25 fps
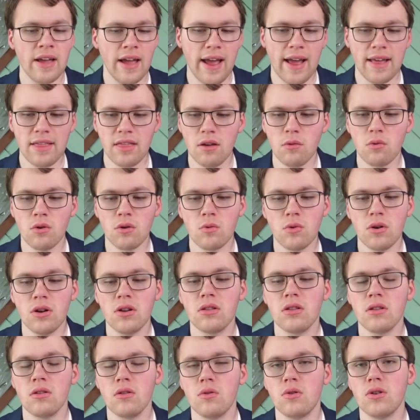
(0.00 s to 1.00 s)
and they were one
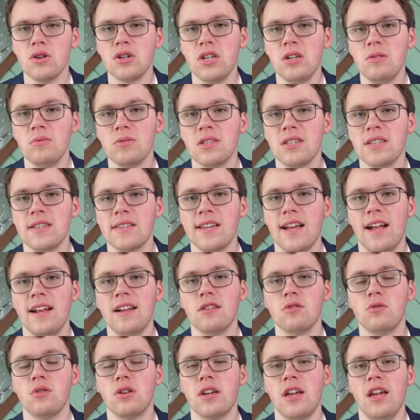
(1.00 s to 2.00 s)
of the lower teams in the
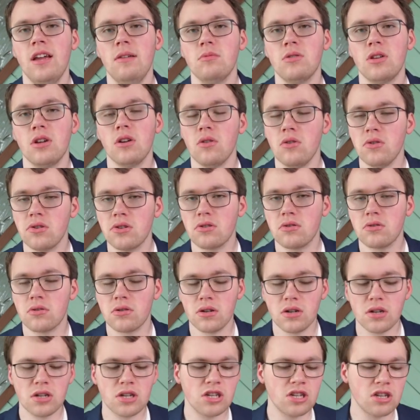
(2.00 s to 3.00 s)
standings when it came to goal
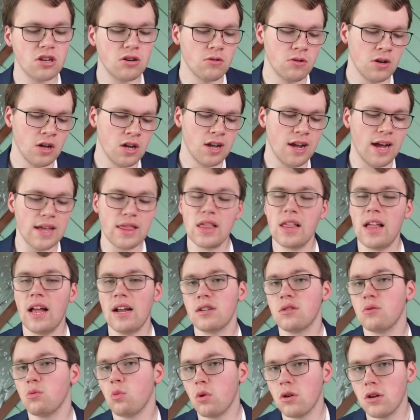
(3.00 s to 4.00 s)
scoring. So I think
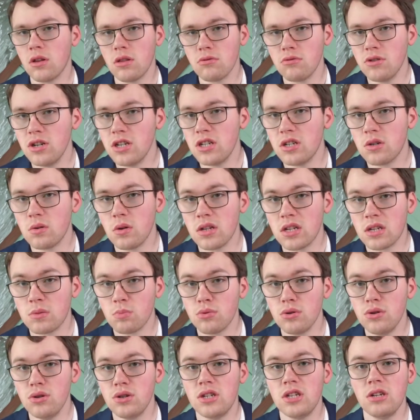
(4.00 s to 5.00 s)
that's one of the reasons why this
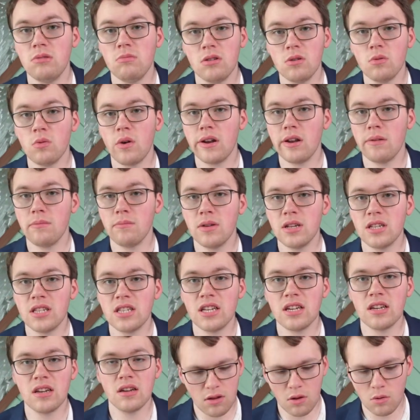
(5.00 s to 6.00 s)
Blues team did wind up
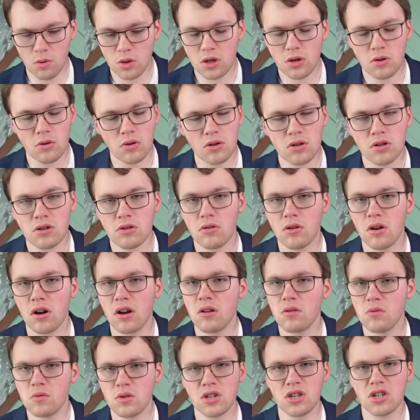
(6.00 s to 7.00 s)
missing. Low goal
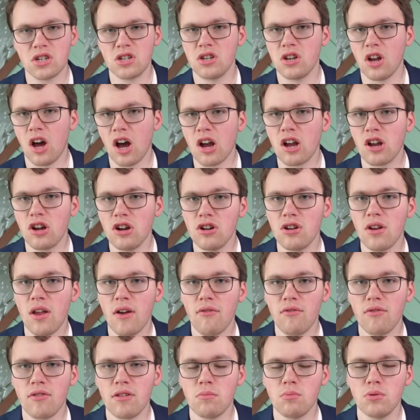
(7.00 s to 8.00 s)
scoring was just not good
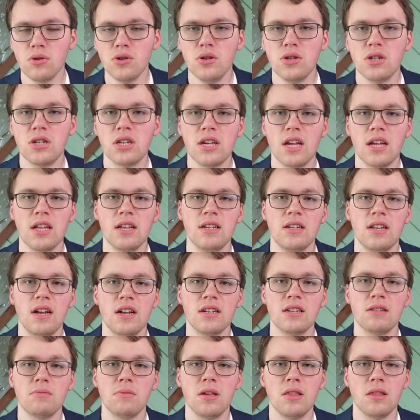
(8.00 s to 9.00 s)
enough for the Blues to get it
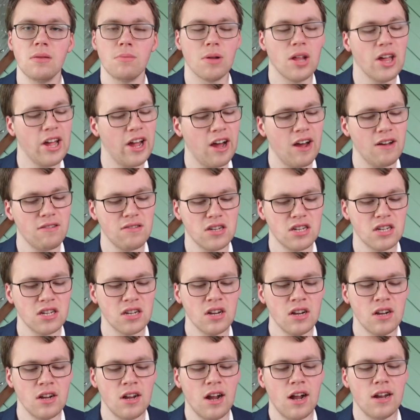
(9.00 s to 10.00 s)
done to make the
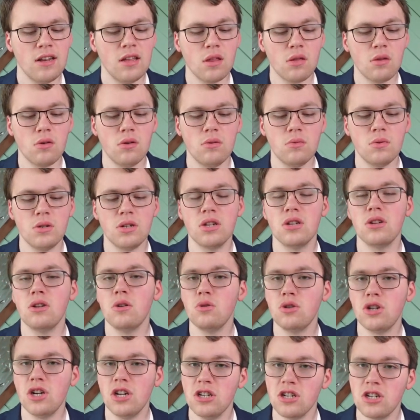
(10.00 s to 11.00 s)
playoffs. Another one was the
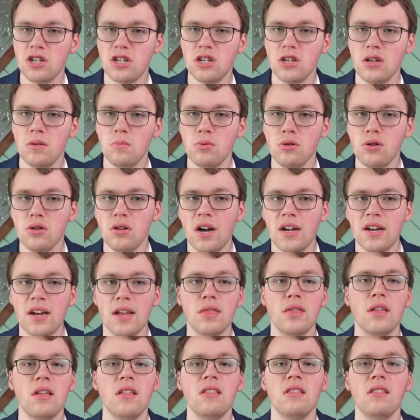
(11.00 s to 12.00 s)
no changes to the blue line. I
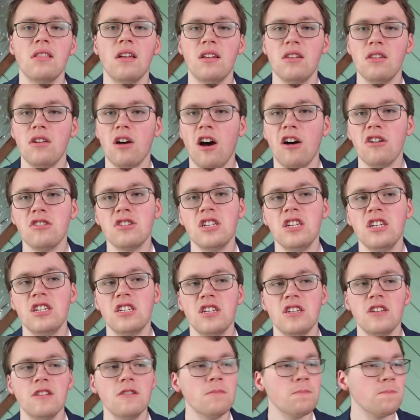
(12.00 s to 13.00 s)
think in the
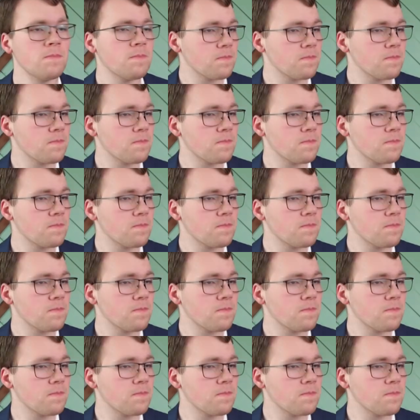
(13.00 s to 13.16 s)
offseason,